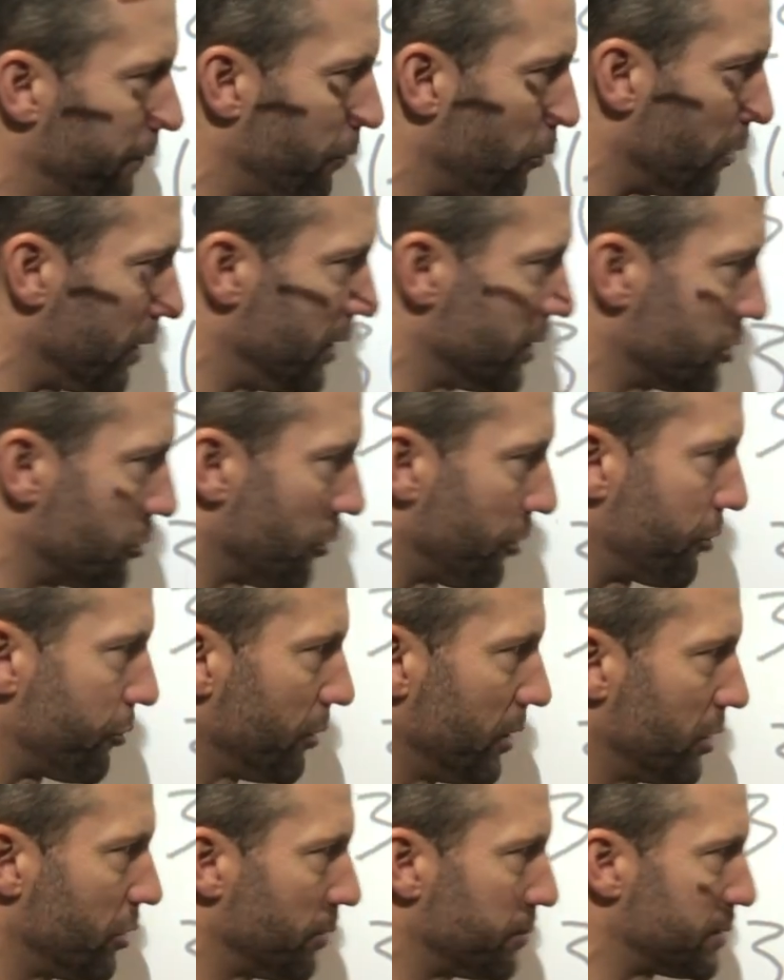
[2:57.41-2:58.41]
4. Here's what
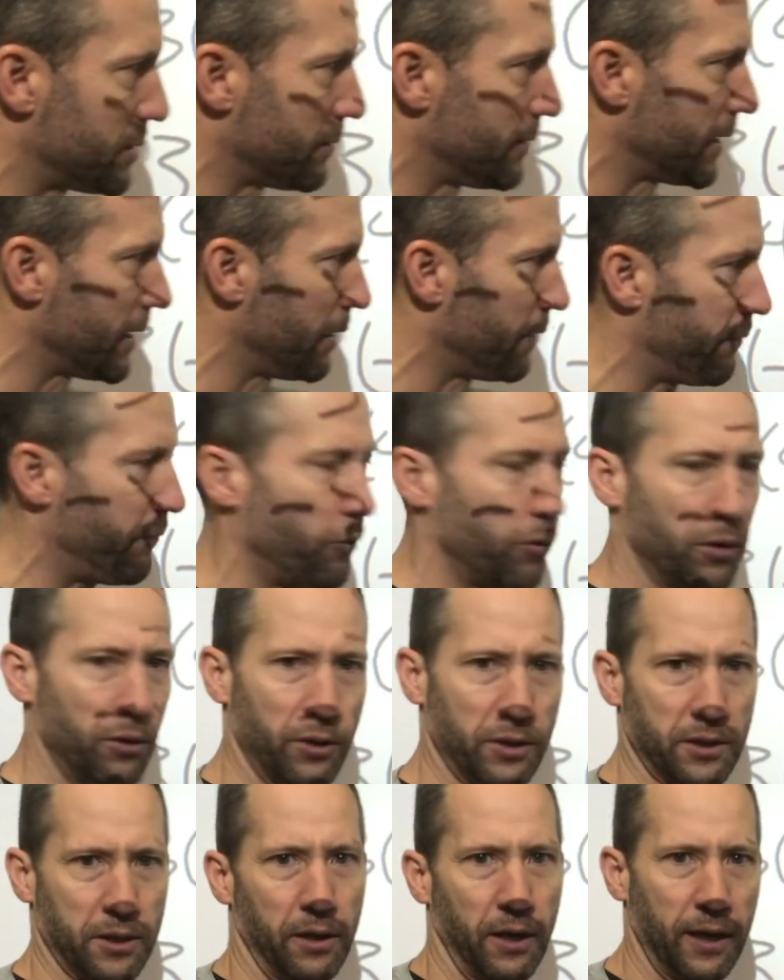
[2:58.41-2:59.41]
3 groups of negative 4
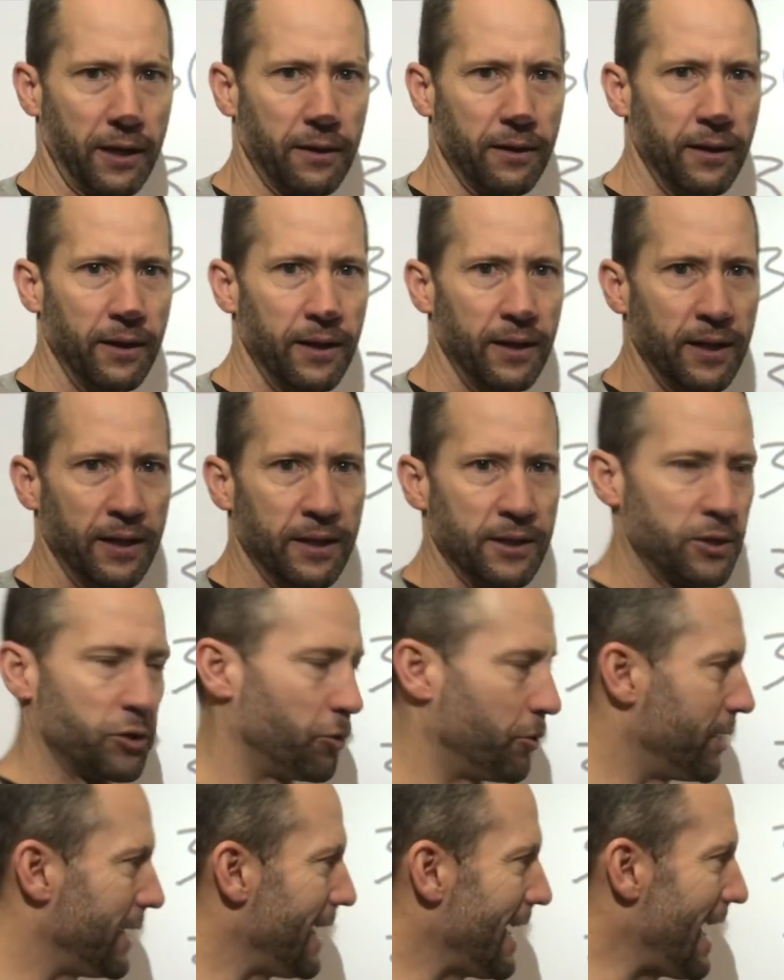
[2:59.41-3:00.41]
looks like.
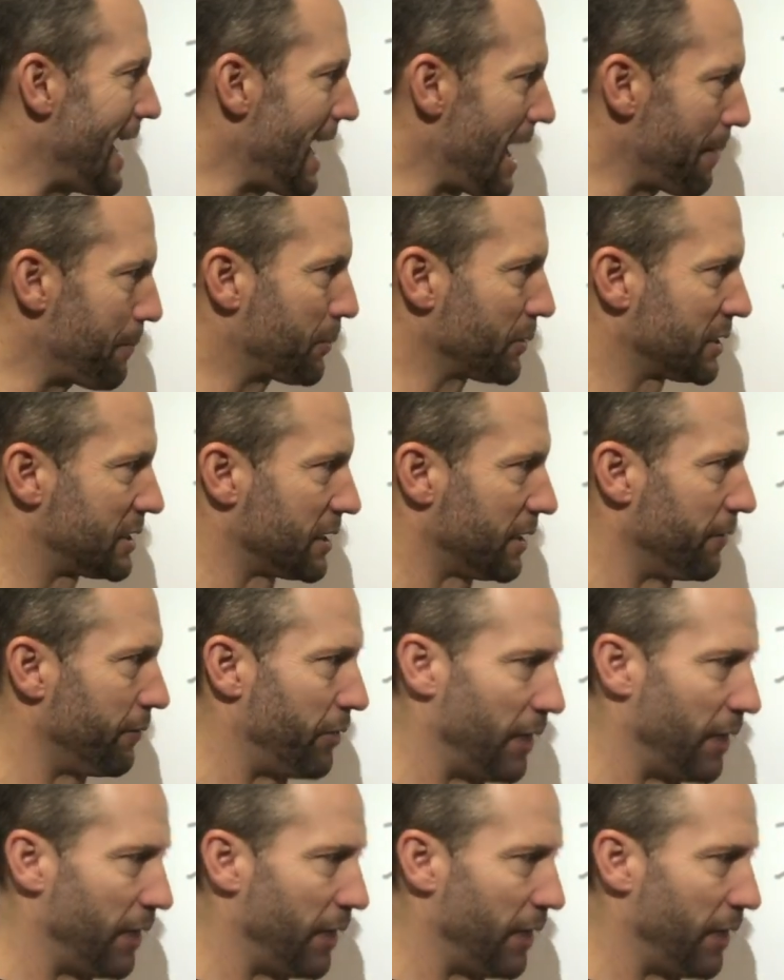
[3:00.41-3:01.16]
So the opposite of